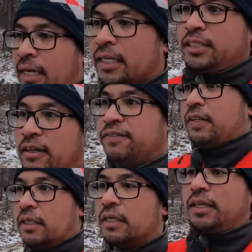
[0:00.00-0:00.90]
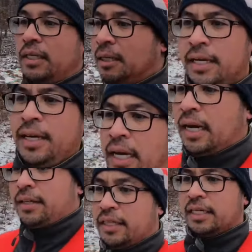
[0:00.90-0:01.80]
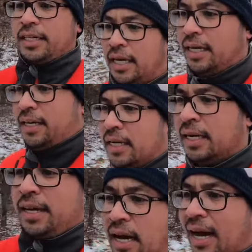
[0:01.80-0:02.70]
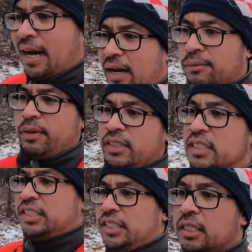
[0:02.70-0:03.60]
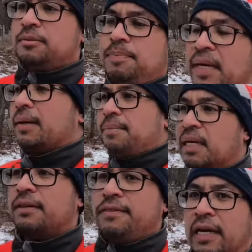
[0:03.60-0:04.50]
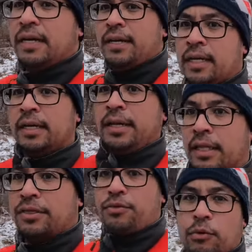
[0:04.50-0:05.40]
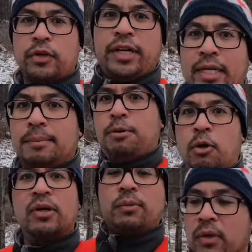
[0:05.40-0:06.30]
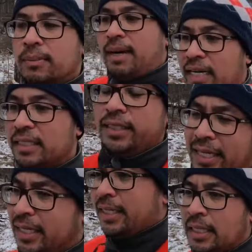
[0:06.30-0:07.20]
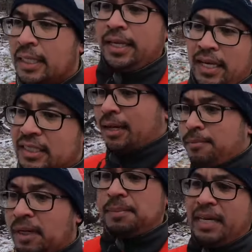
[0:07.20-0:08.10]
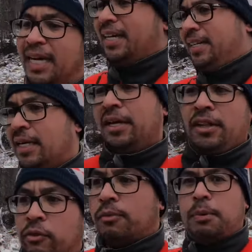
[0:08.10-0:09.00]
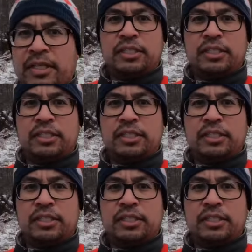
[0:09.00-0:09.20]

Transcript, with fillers: I start feeling good. I think I will just be above the three point one miles. I might be three point